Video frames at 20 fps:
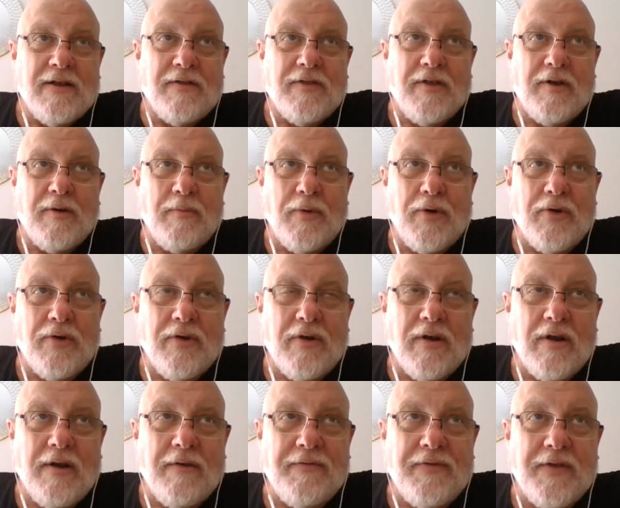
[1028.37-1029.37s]
the murder
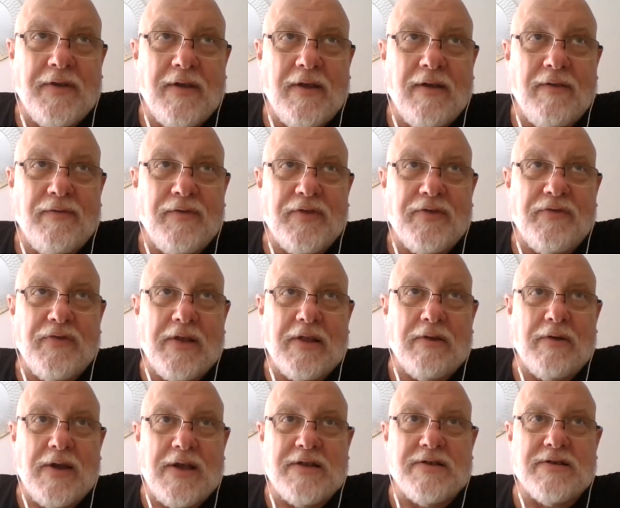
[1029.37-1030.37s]
of his
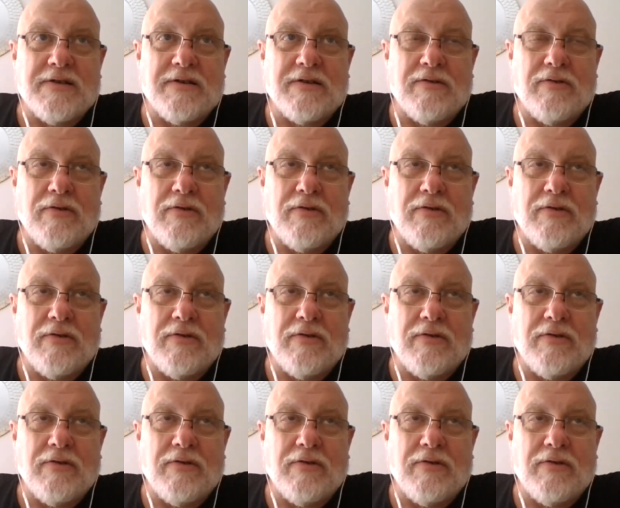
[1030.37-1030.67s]
fellow agent,